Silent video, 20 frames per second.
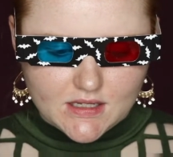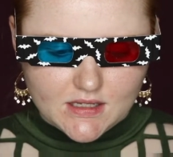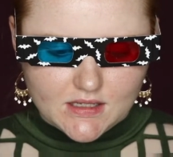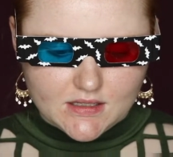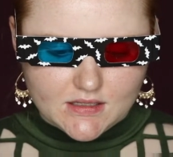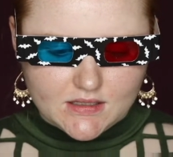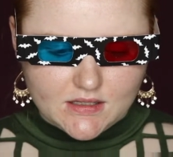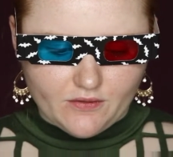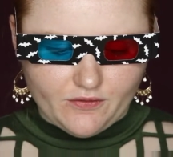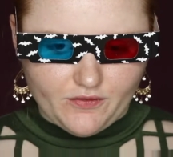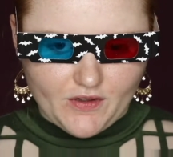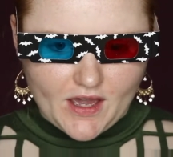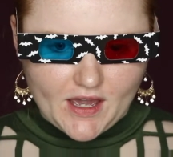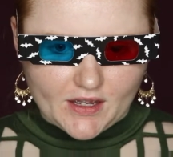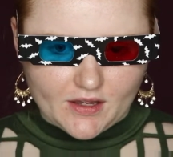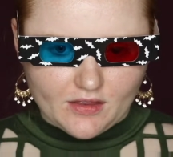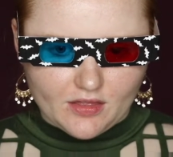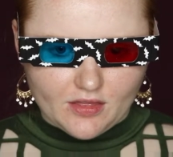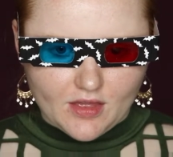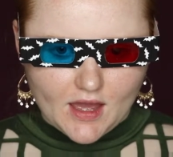is the
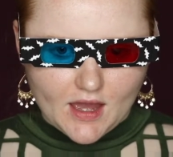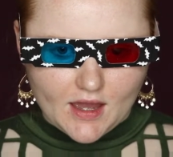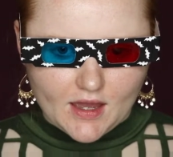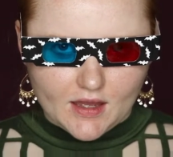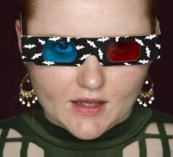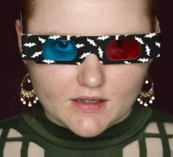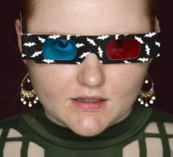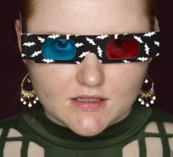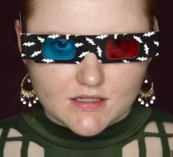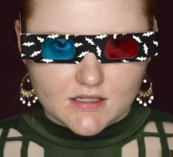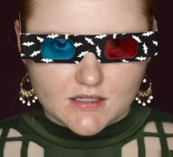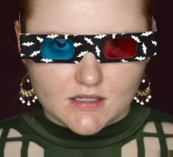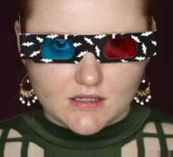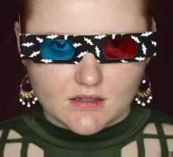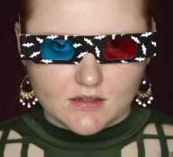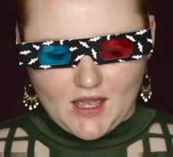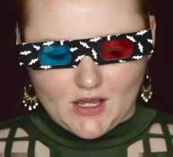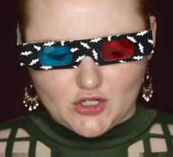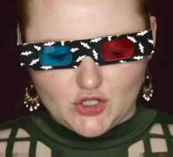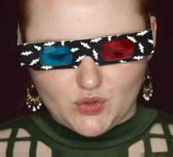fact that
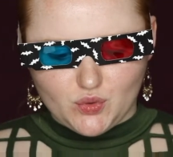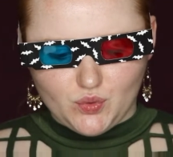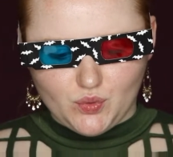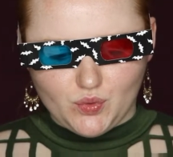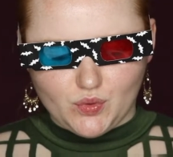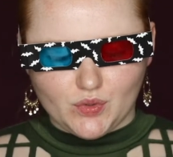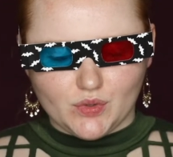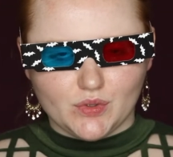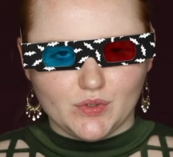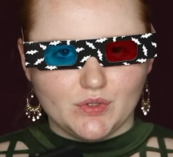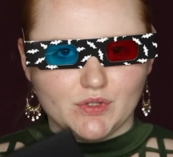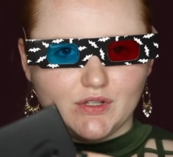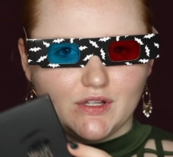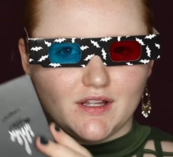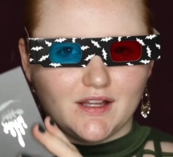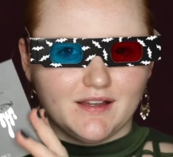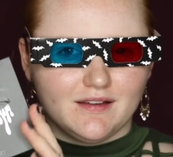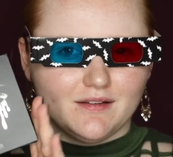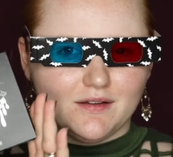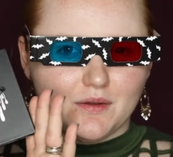actual